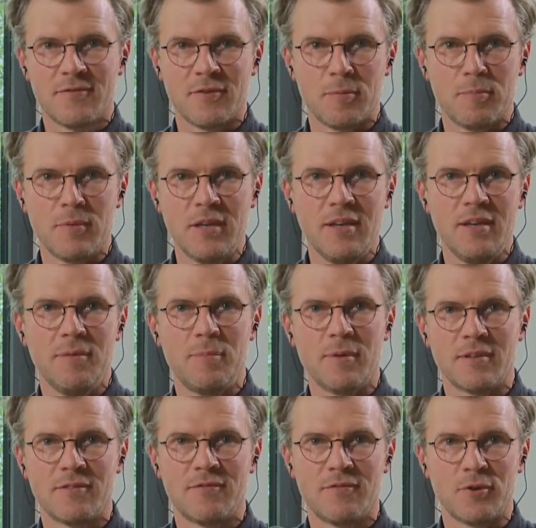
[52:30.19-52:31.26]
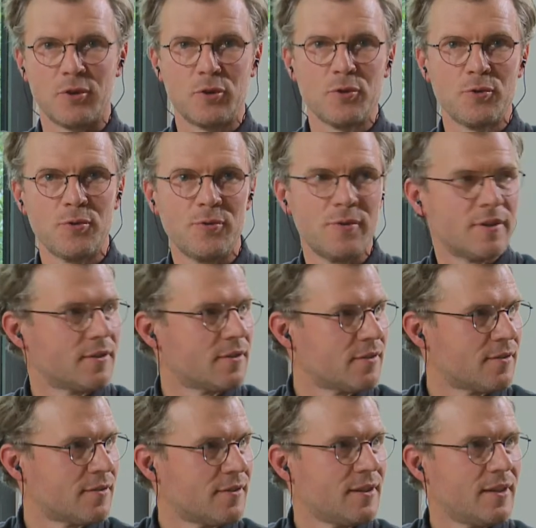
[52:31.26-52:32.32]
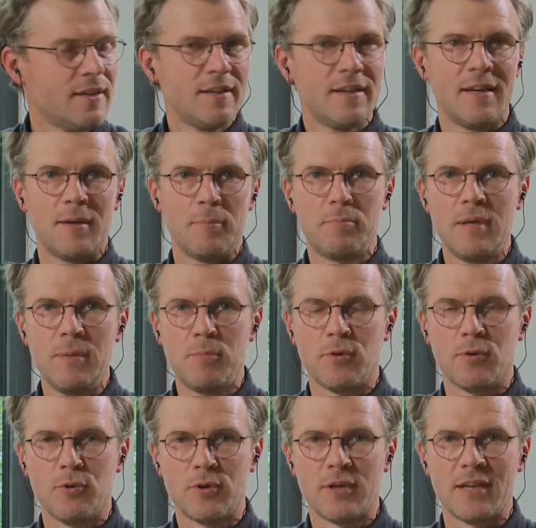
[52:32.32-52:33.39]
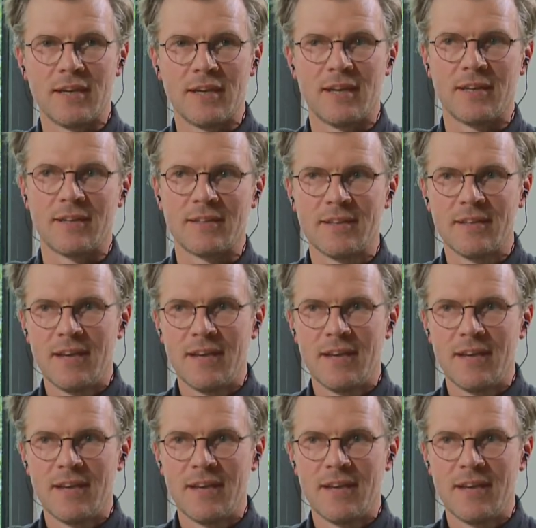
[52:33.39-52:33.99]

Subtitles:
for me, but for you and people looking at.